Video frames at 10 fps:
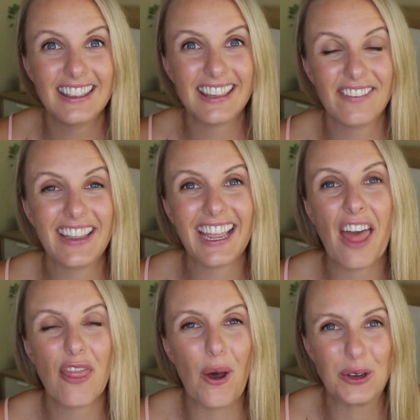Living
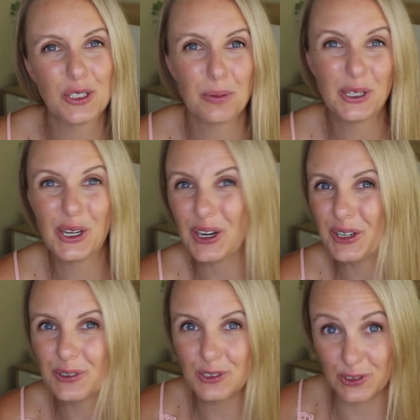the
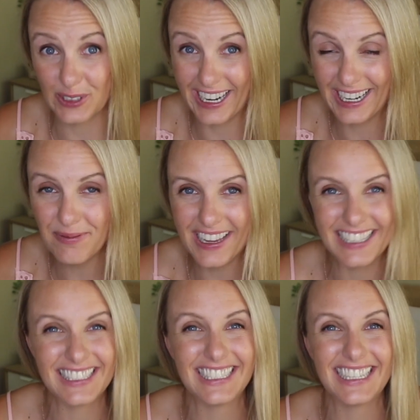entrepreneurial dream
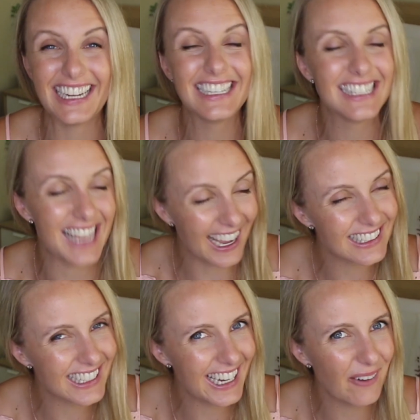isn't
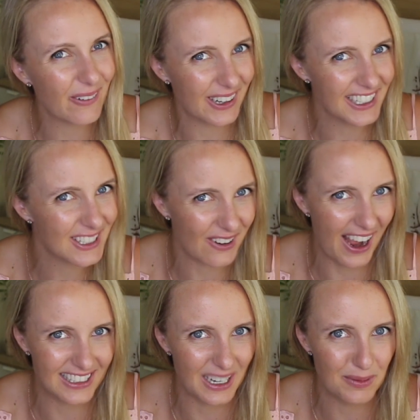exactly what it's
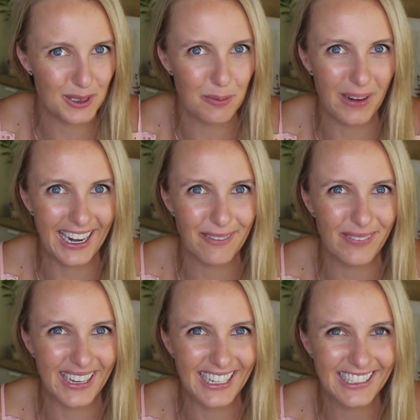cracked up to be,
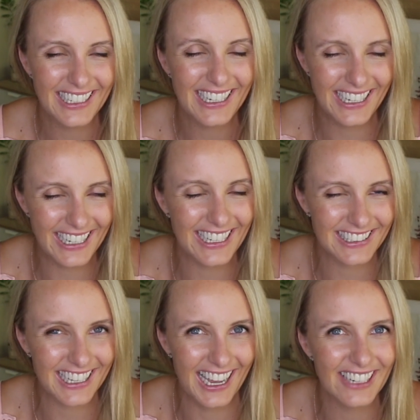but it
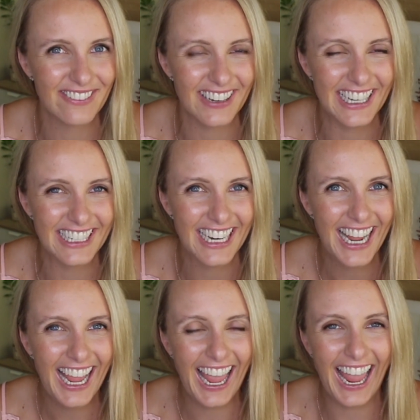is kind of fun.
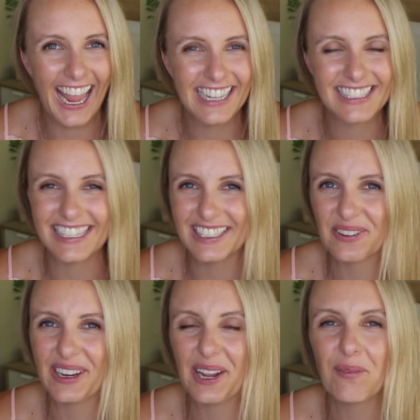And since
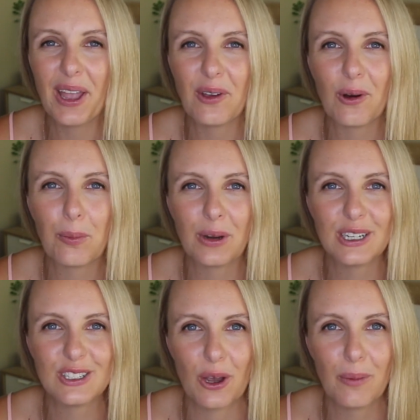quitting my
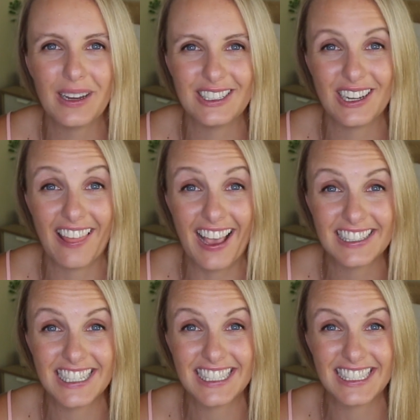corporate job in
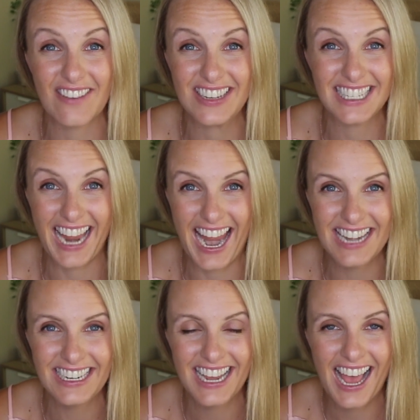
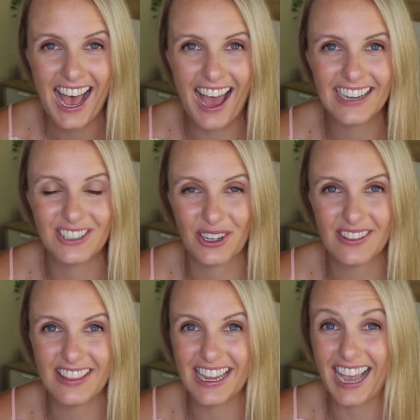2017, I
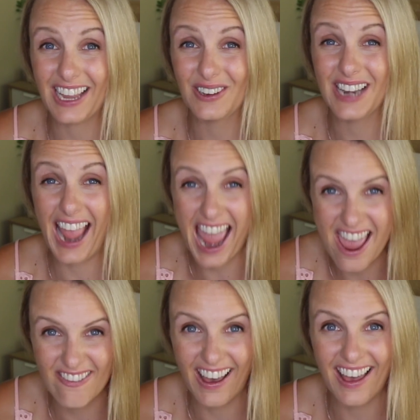don't think I could
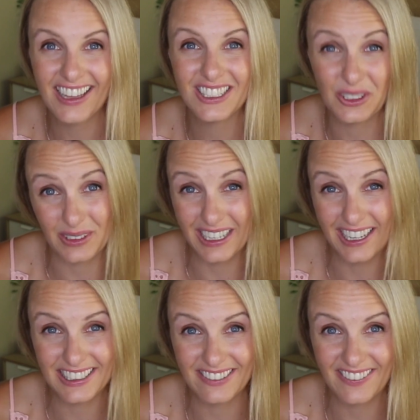ever do a
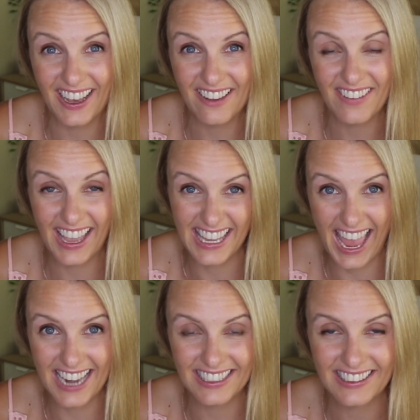9 to 5
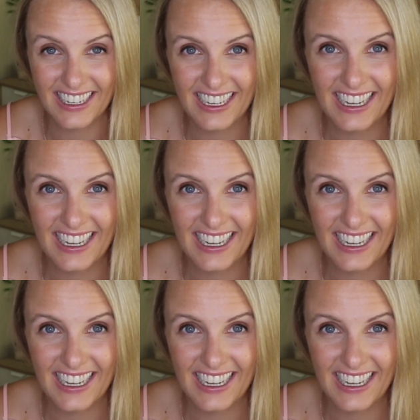again.